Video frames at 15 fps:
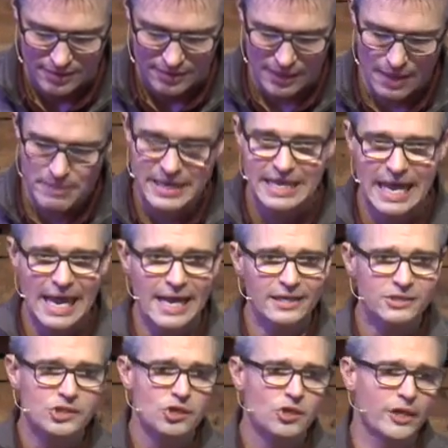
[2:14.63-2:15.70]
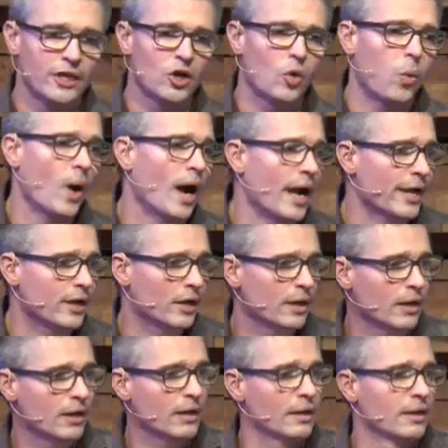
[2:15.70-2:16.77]
they began to
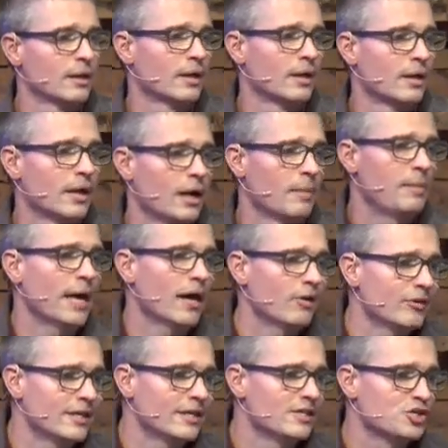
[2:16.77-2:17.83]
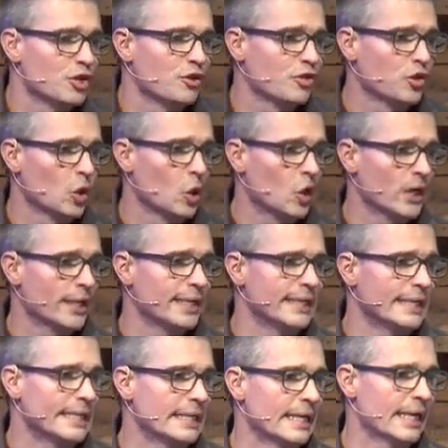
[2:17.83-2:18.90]
inquire about his
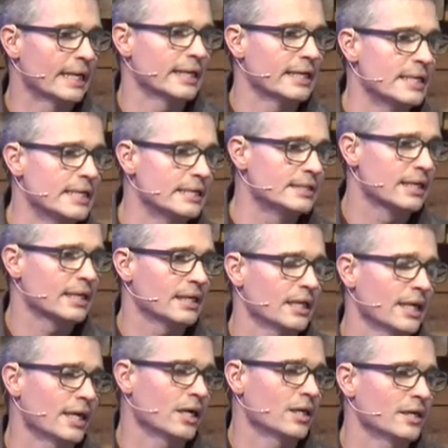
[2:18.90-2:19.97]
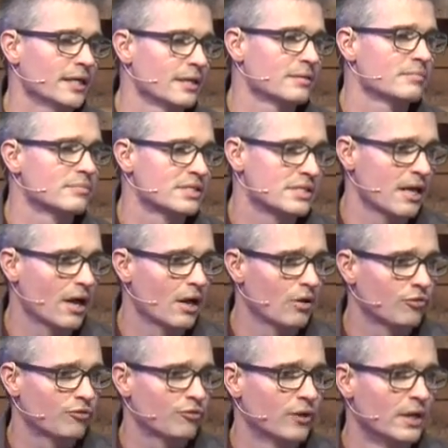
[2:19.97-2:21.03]
authority, and he declared
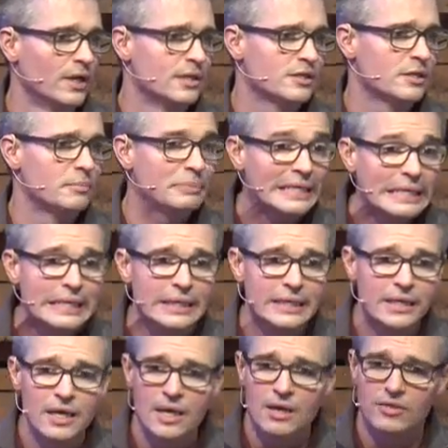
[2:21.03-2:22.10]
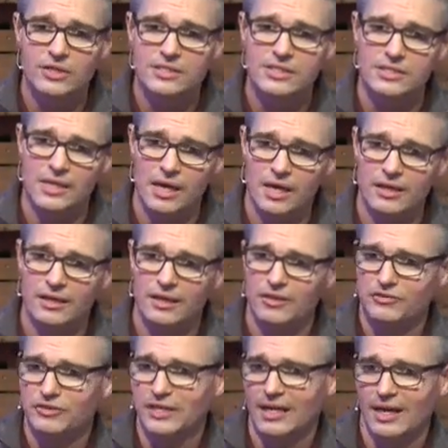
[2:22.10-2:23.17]
himself to be the Son
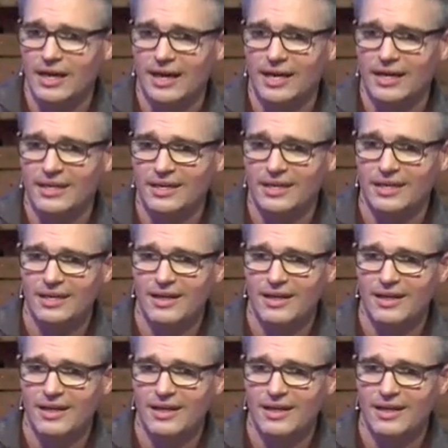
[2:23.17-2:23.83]
of God